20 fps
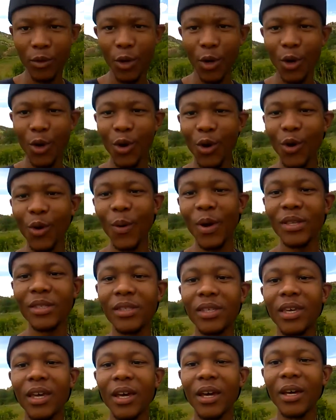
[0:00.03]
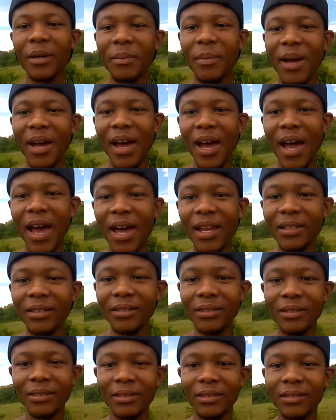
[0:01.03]
Yo, what's good,
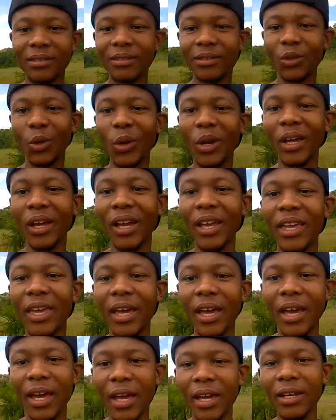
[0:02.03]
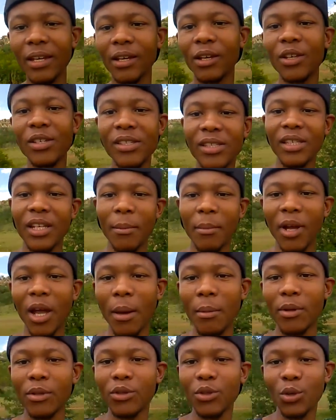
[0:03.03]
man? Tuning again. Listen, I'm
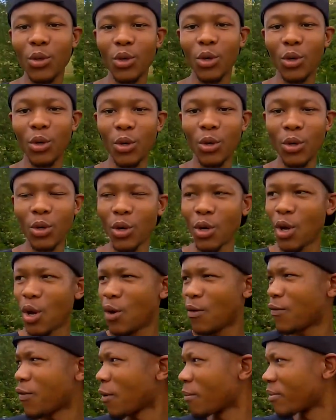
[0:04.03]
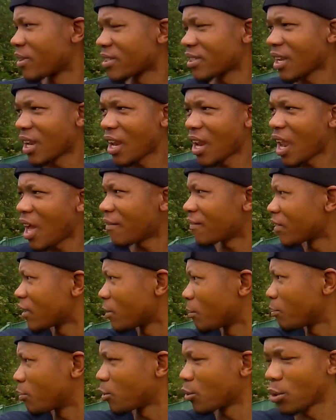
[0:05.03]
coming to you from this
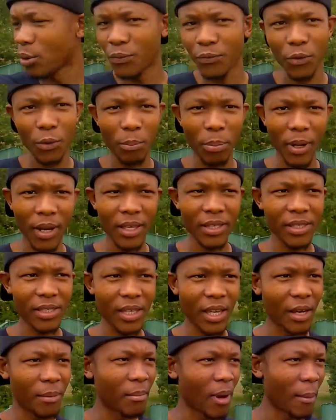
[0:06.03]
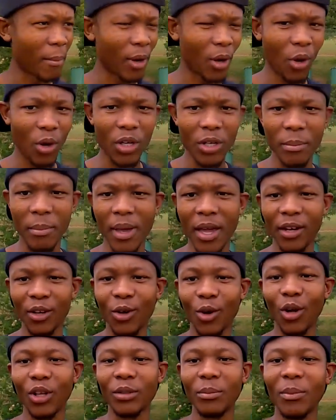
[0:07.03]
lovely, beautiful place here in Mamelodi,
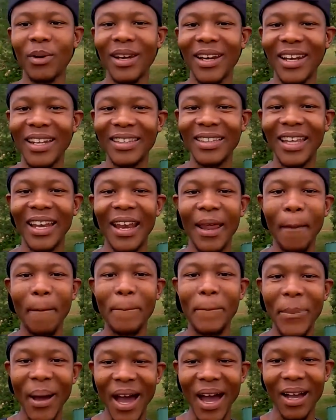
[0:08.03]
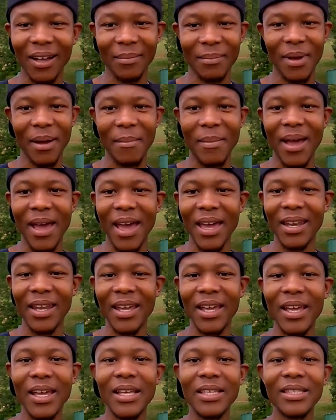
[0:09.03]
man, called Moretele Park, my man.
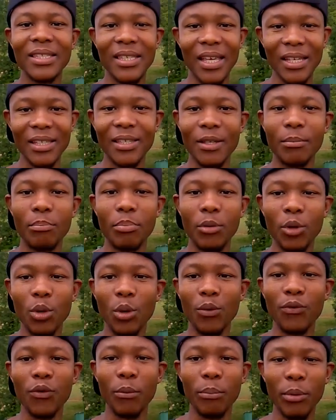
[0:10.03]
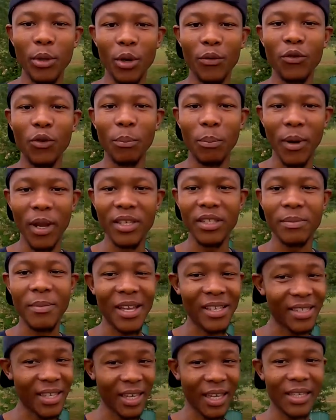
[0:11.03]
Such a beautiful, beautiful place.
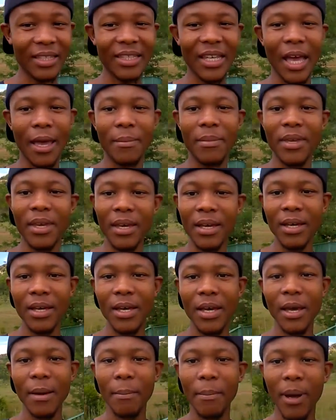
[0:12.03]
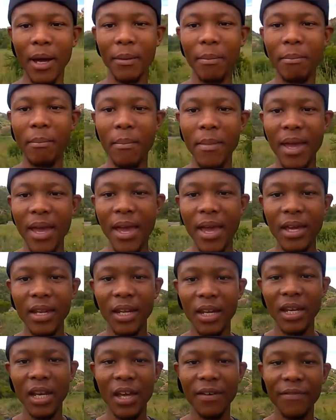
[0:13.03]
My second time here, but
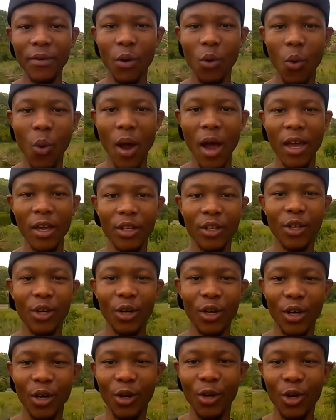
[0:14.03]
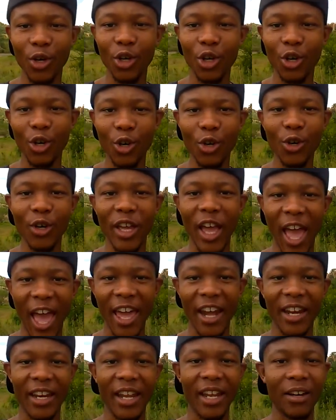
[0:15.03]
man, I never quite got a good look
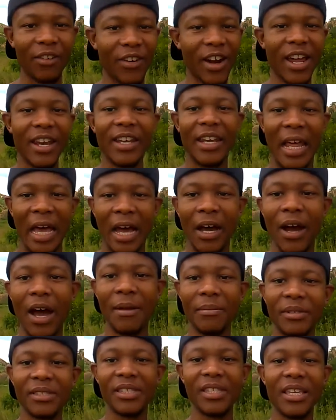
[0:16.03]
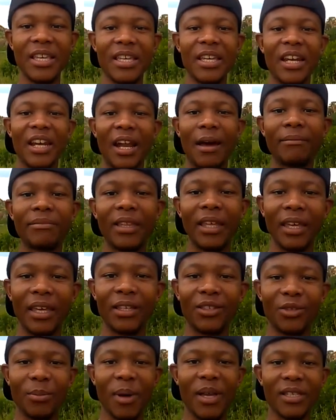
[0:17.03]
at it. And right now, I'm seeing it and I'm
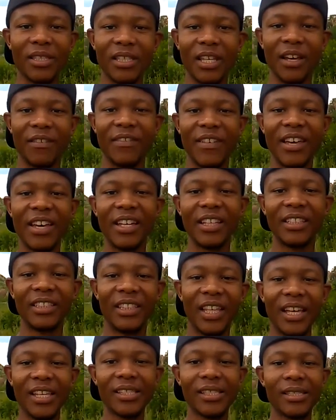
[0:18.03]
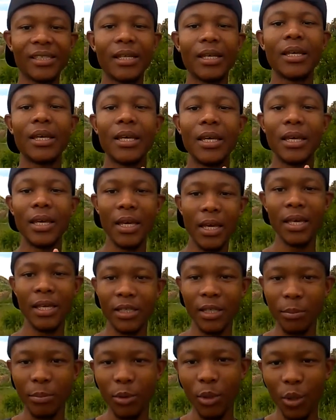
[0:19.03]
thinking to myself, this
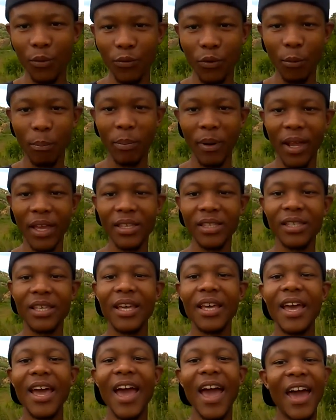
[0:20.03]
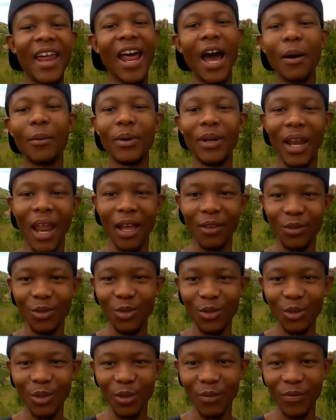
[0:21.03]
is a beautiful place, and I would like
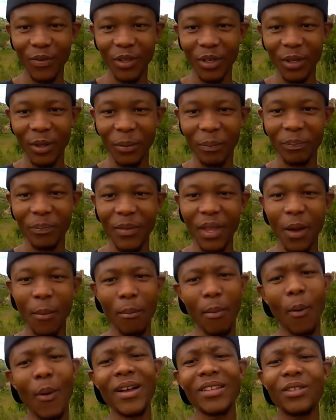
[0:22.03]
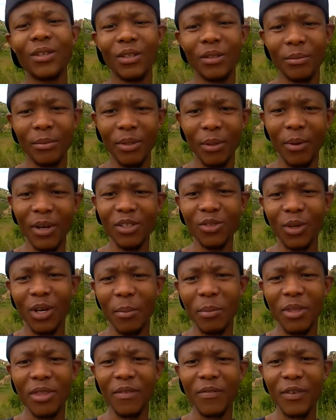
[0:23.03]
to shoot a video. But what's
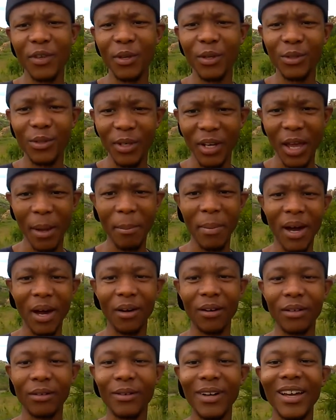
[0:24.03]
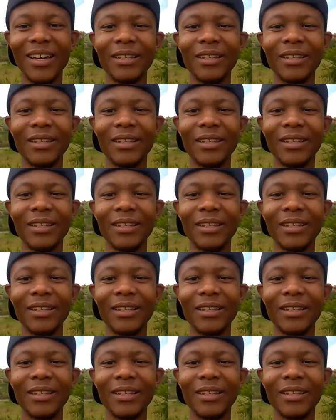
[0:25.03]
gonna be the video today about?